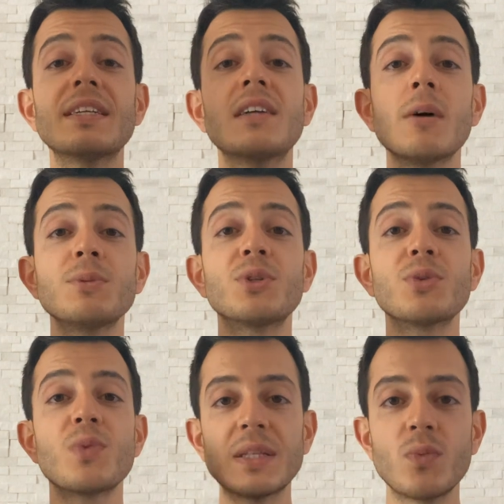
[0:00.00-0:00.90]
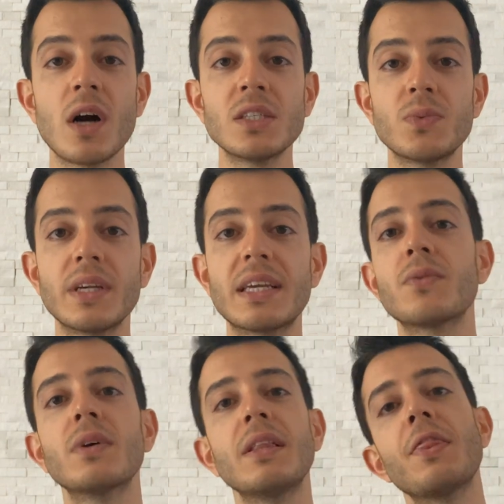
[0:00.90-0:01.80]
comes to red wines, we can
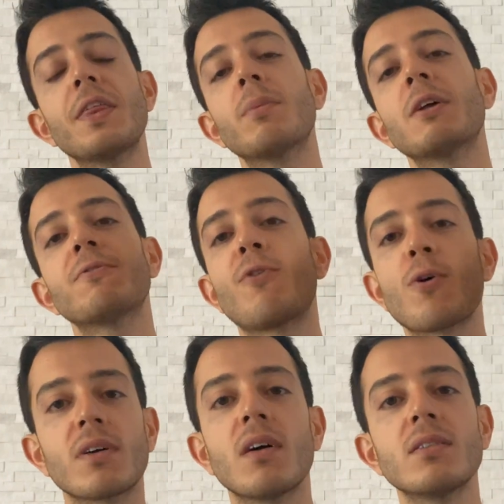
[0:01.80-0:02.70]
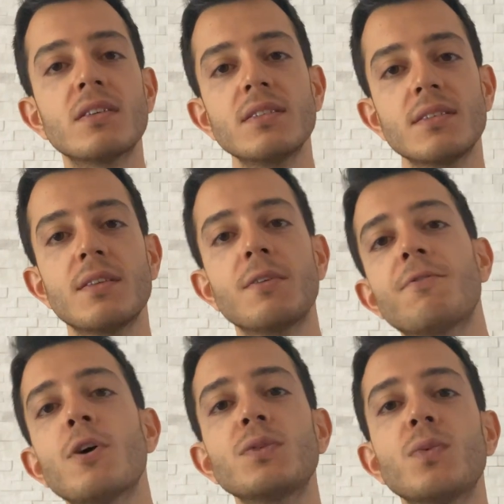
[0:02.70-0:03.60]
really think about four colors. The
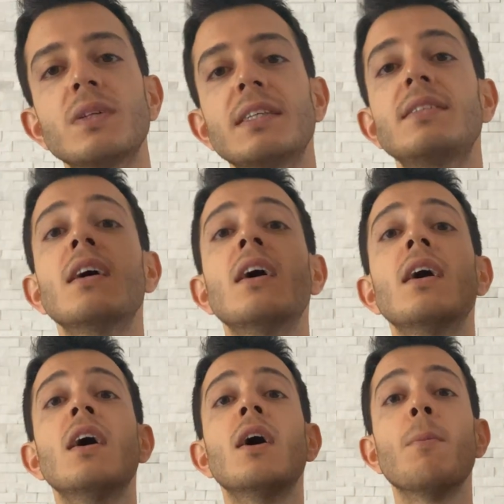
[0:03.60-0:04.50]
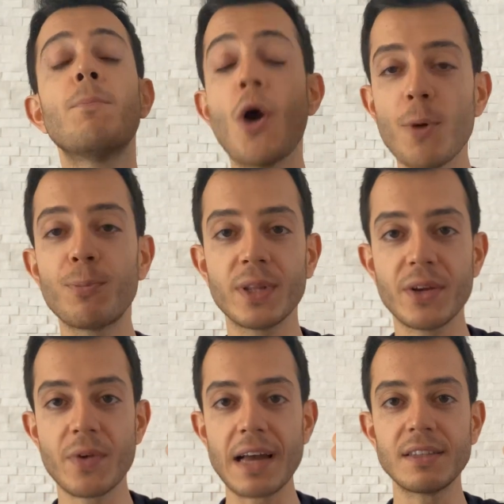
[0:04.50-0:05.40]
first one is purpley
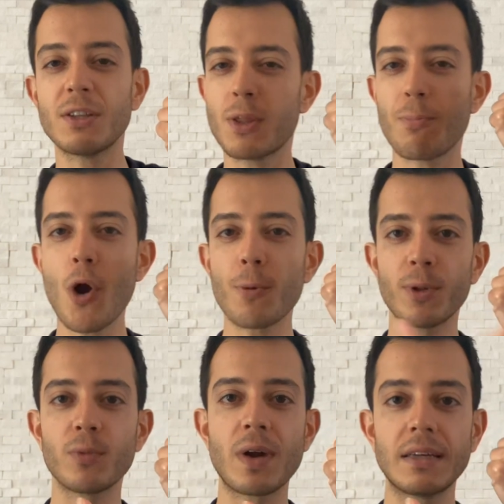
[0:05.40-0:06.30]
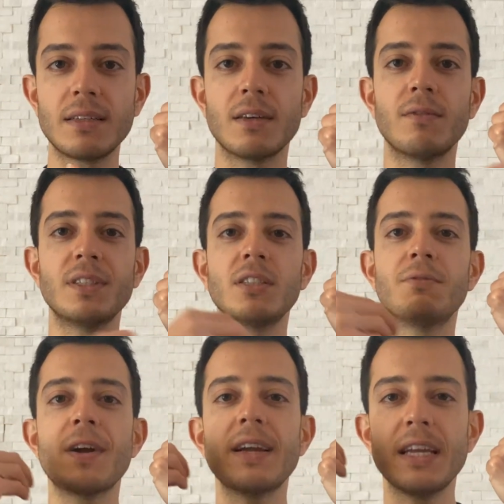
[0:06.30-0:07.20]
red, the purple red, which is
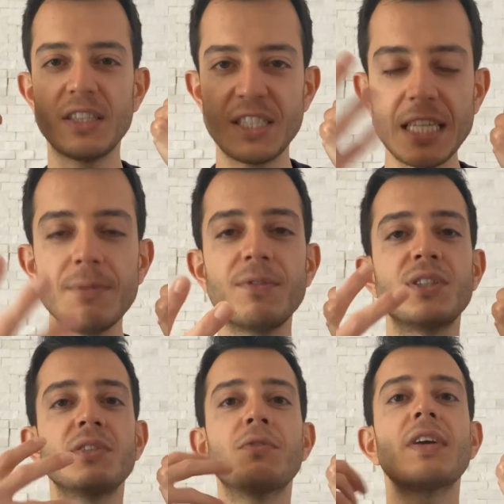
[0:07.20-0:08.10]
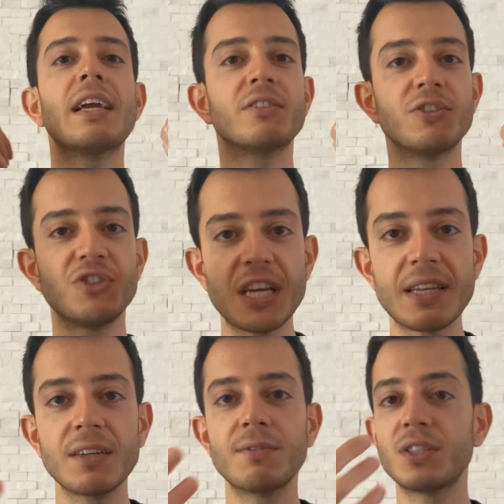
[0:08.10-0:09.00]
very deep, which is very
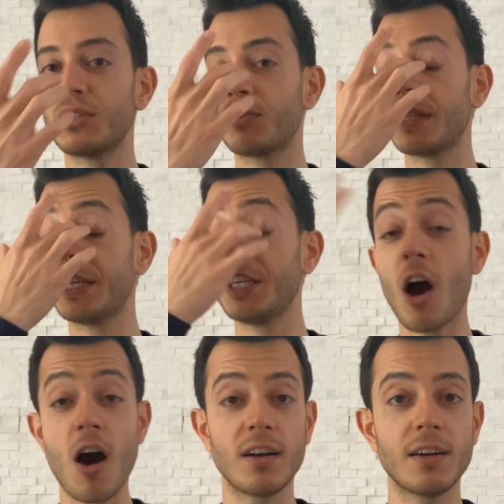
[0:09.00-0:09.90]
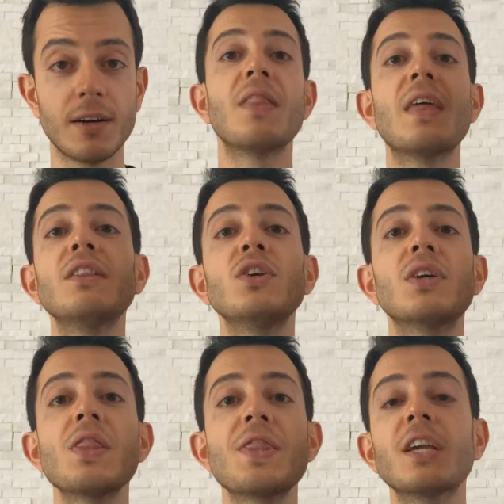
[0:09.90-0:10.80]
energetic, which is really young. Then you
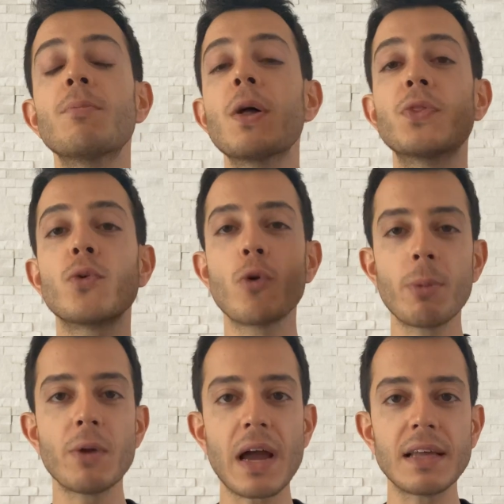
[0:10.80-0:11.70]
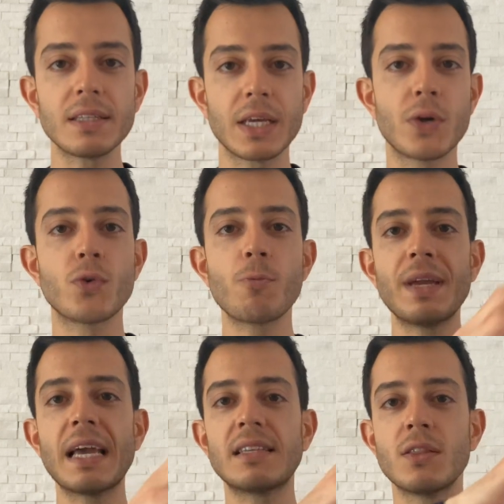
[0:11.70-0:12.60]
can think about the ruby red,
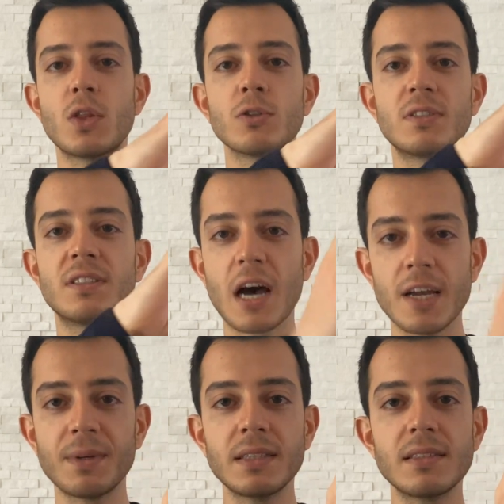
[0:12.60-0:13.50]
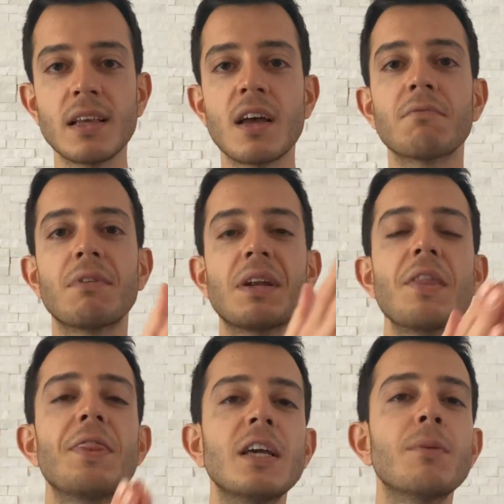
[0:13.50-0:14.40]
ruby as in those diamonds. When I
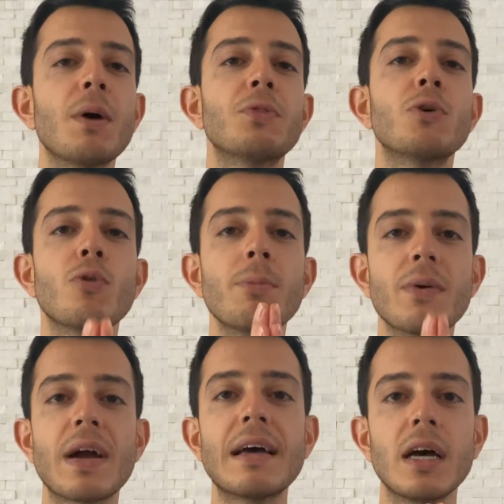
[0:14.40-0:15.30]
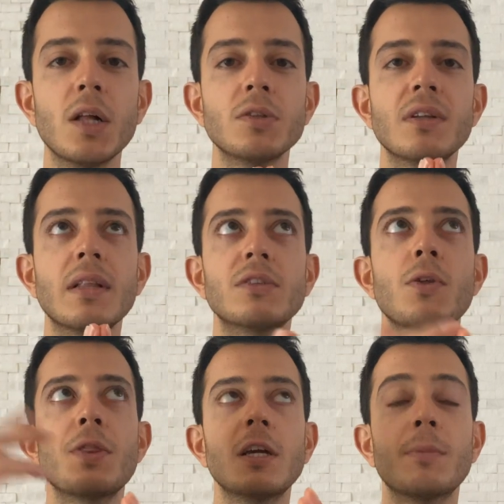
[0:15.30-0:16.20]
think about the ruby red, I also like to
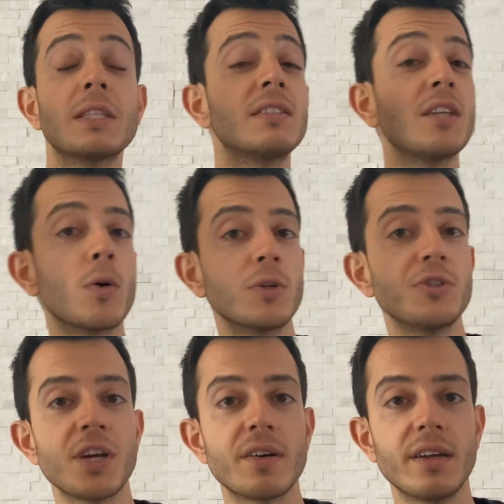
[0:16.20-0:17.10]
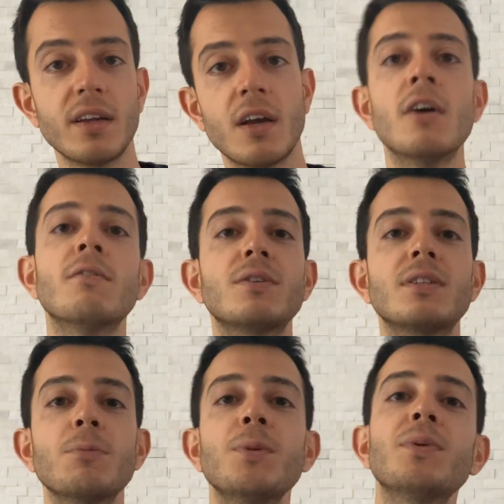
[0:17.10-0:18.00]
think about sour cherry. For
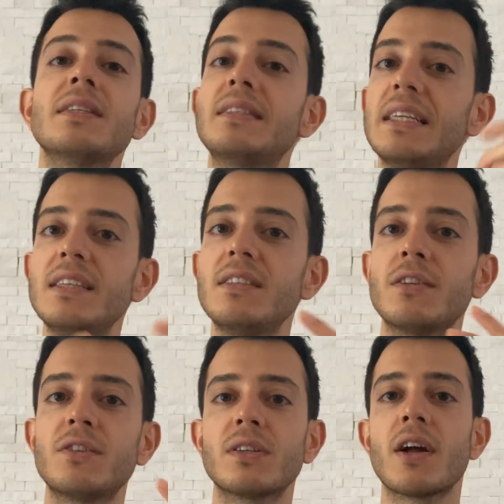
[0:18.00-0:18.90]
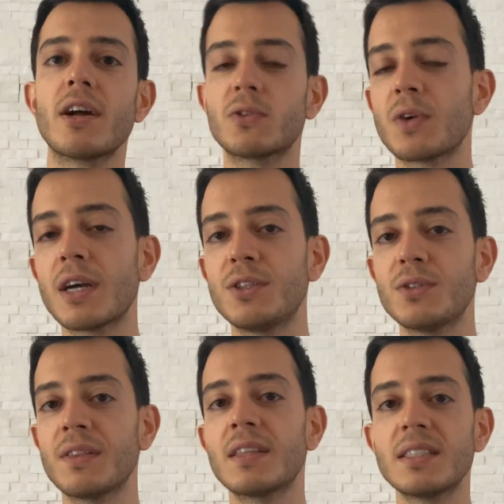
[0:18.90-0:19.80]
some people it's easier to characterize
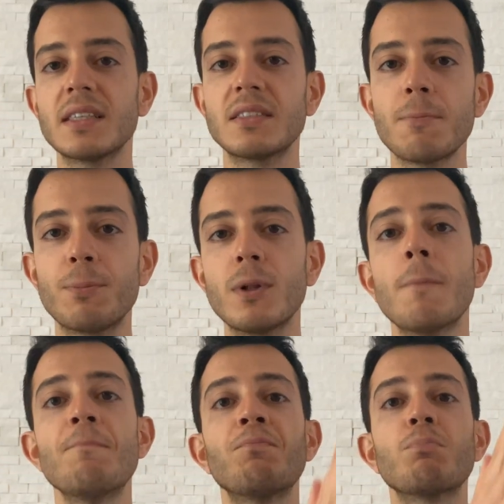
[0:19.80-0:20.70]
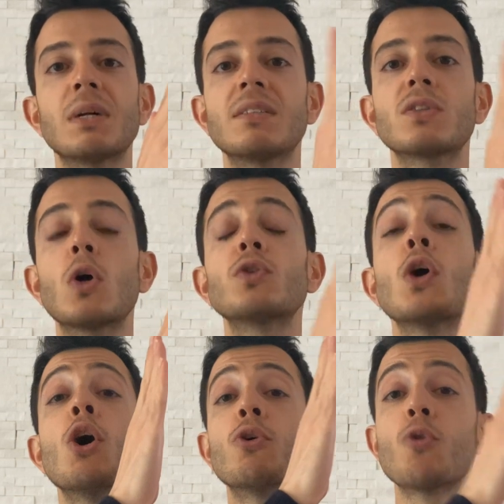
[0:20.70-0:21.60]
using this example, but it's called
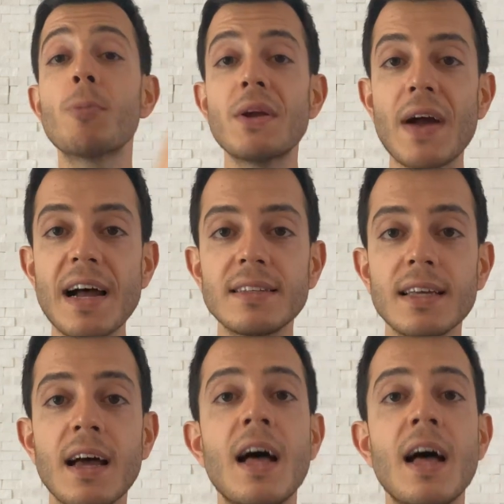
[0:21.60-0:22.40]
ruby red.